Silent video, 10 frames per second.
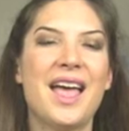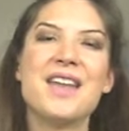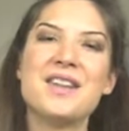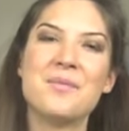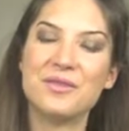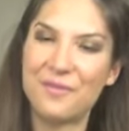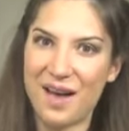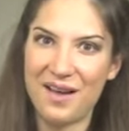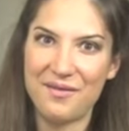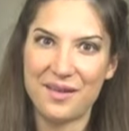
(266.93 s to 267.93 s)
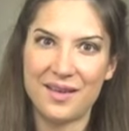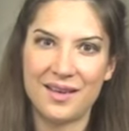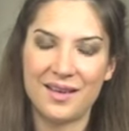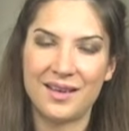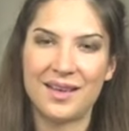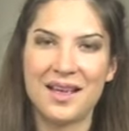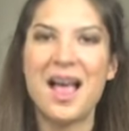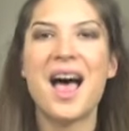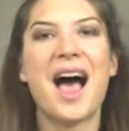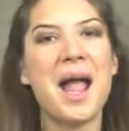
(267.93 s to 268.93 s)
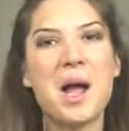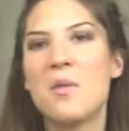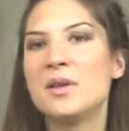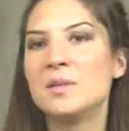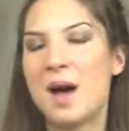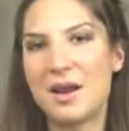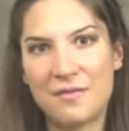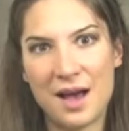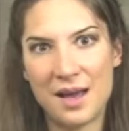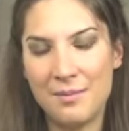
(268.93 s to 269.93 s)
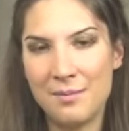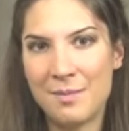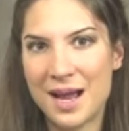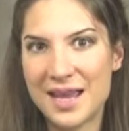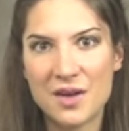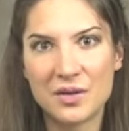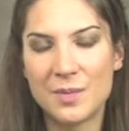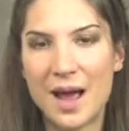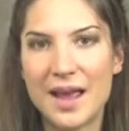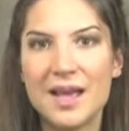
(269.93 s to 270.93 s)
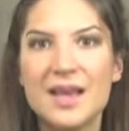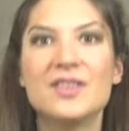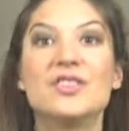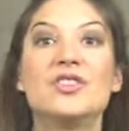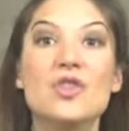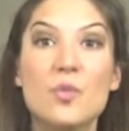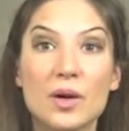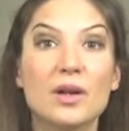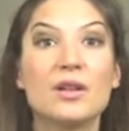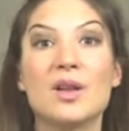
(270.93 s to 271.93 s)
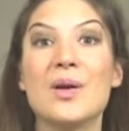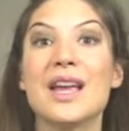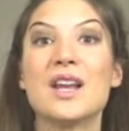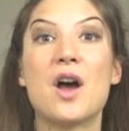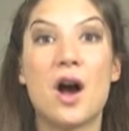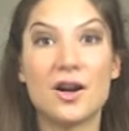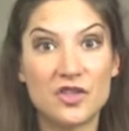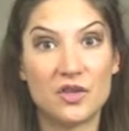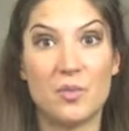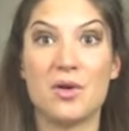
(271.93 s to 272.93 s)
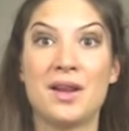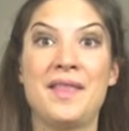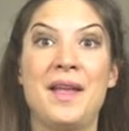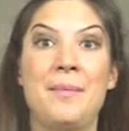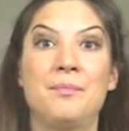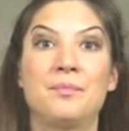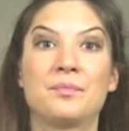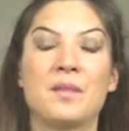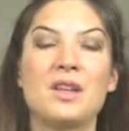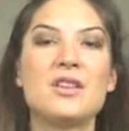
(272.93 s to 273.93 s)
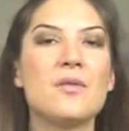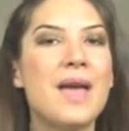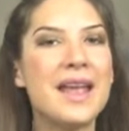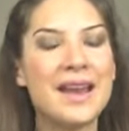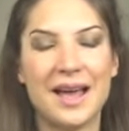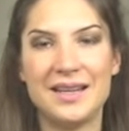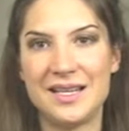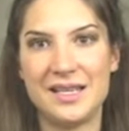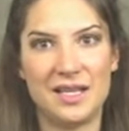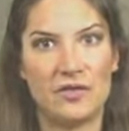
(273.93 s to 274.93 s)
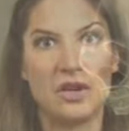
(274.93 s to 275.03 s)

And number 5, I always modified my heels by super gluing an arch support in them. You may not need this